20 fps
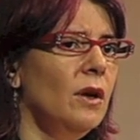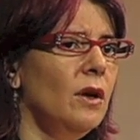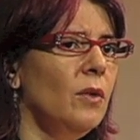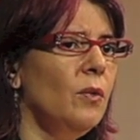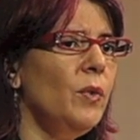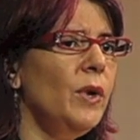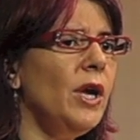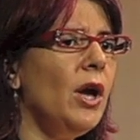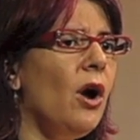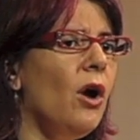
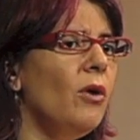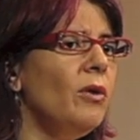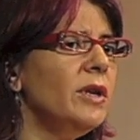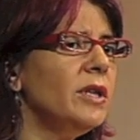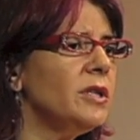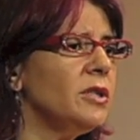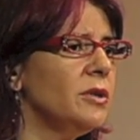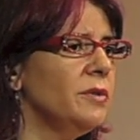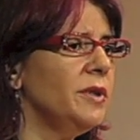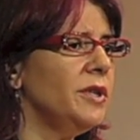we owe it
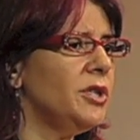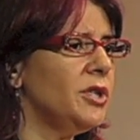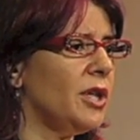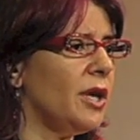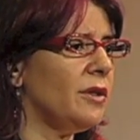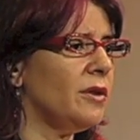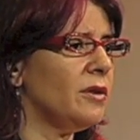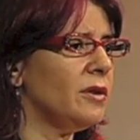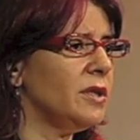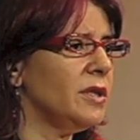to each
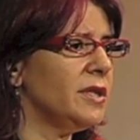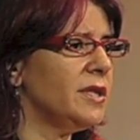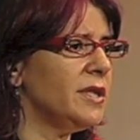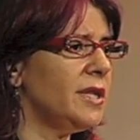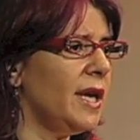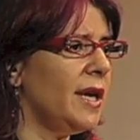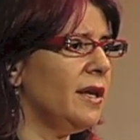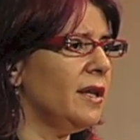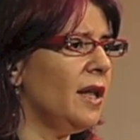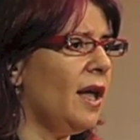other to
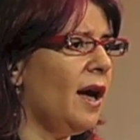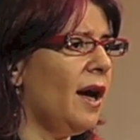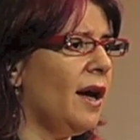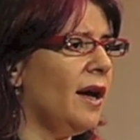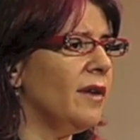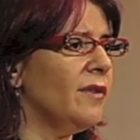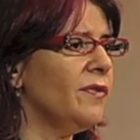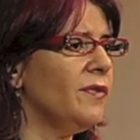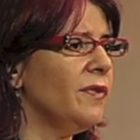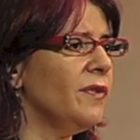stay
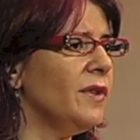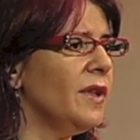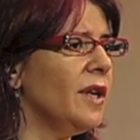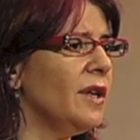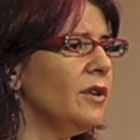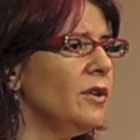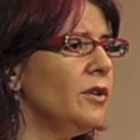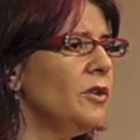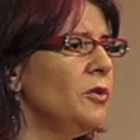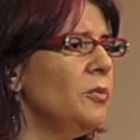alive,
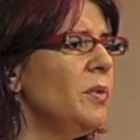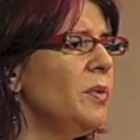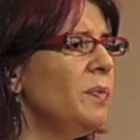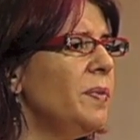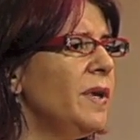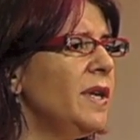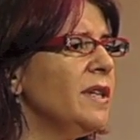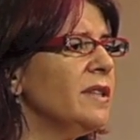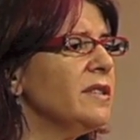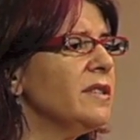that human
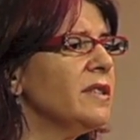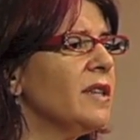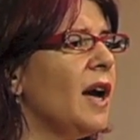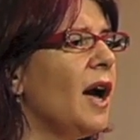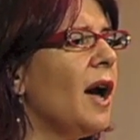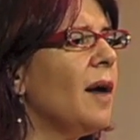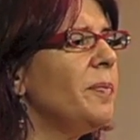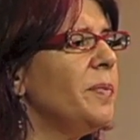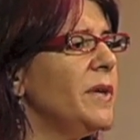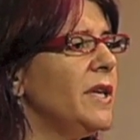beings
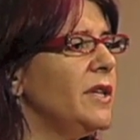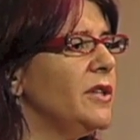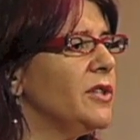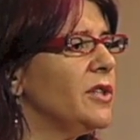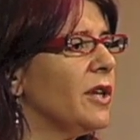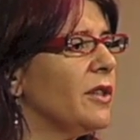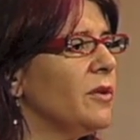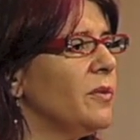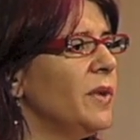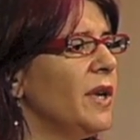copy each
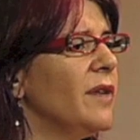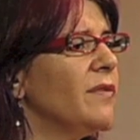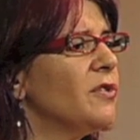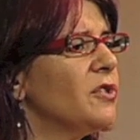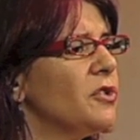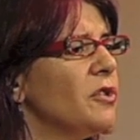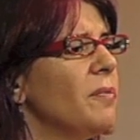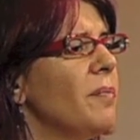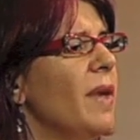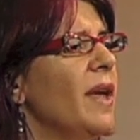other. We have
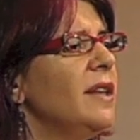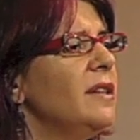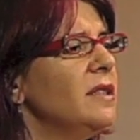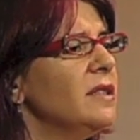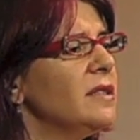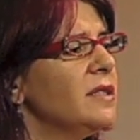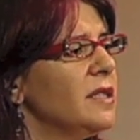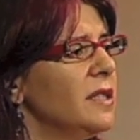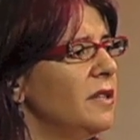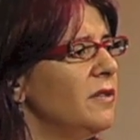
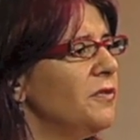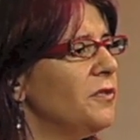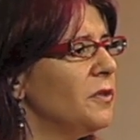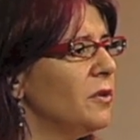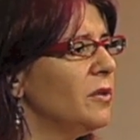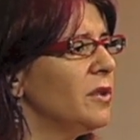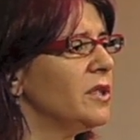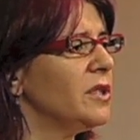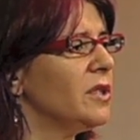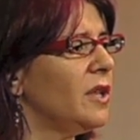tremendous
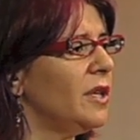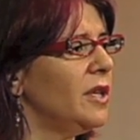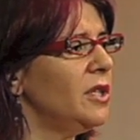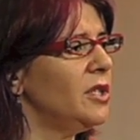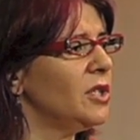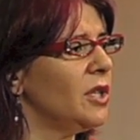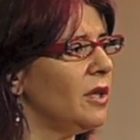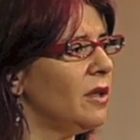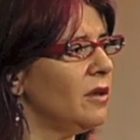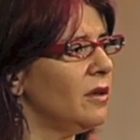influence on
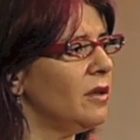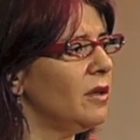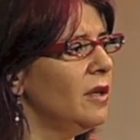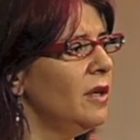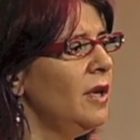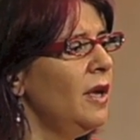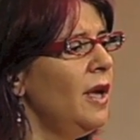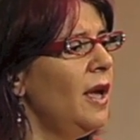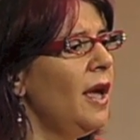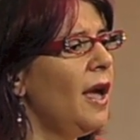each other.
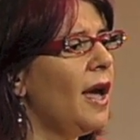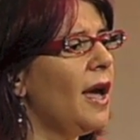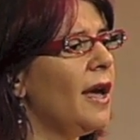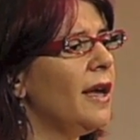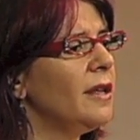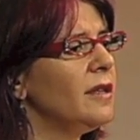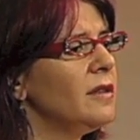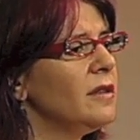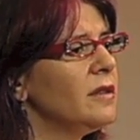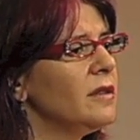
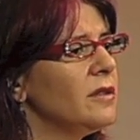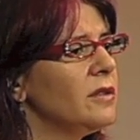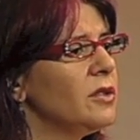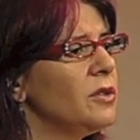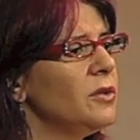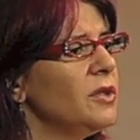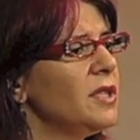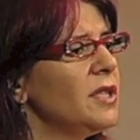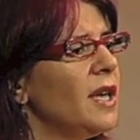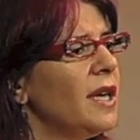And
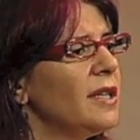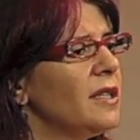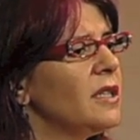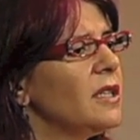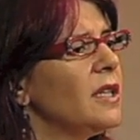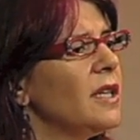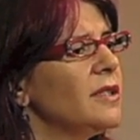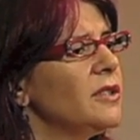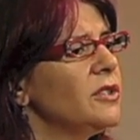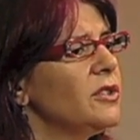suicide
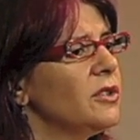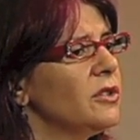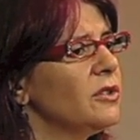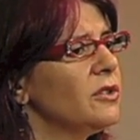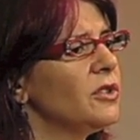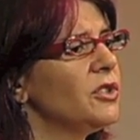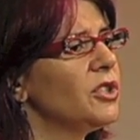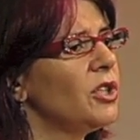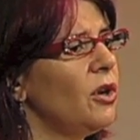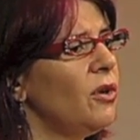
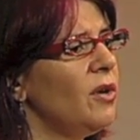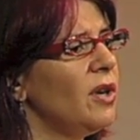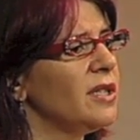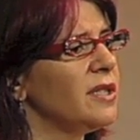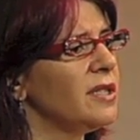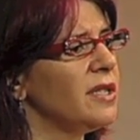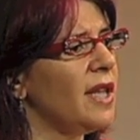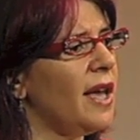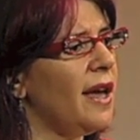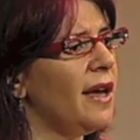clusters show us
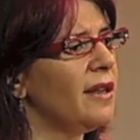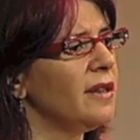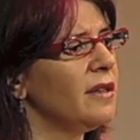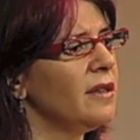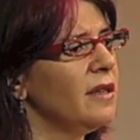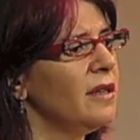that.